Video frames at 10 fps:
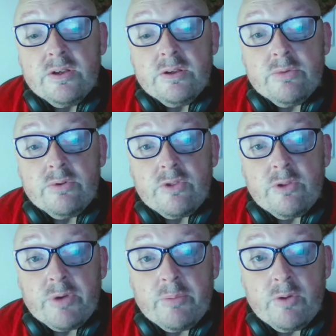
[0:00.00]
But the
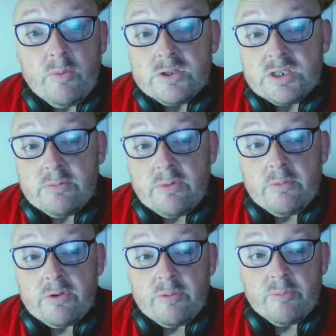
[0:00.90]
people who watch at the moment
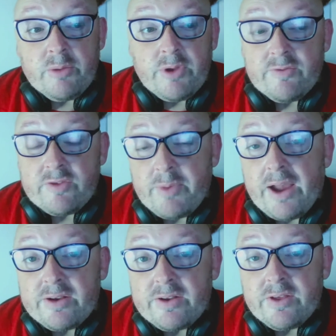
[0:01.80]
are the people I respect,
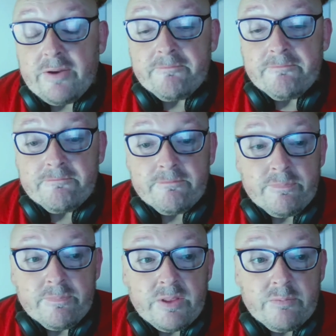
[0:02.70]
so
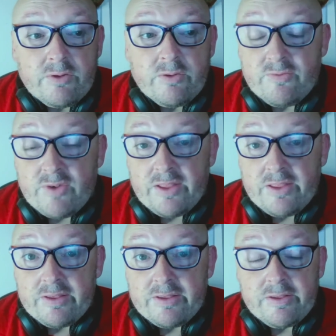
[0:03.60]
we're good friends.
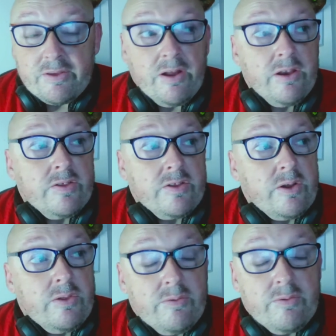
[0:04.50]
So at least I know
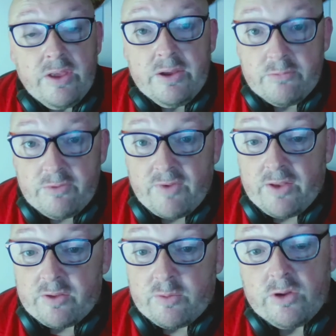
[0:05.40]
that my friends
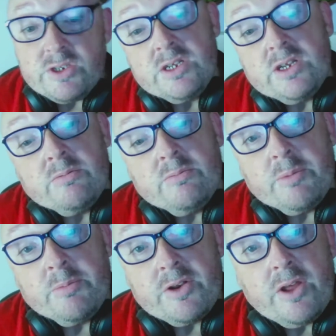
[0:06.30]
are watching it and people
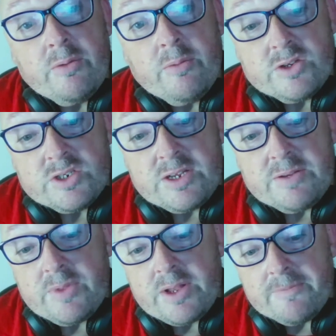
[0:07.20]
I know are watching it.
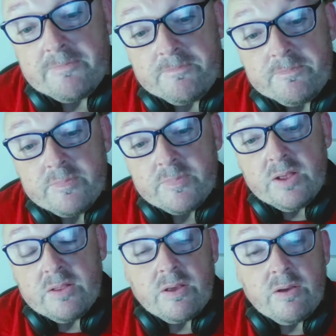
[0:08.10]
Yeah.
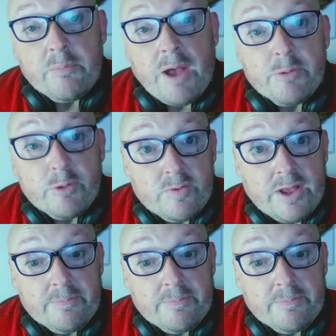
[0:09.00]
So I'm happy with that.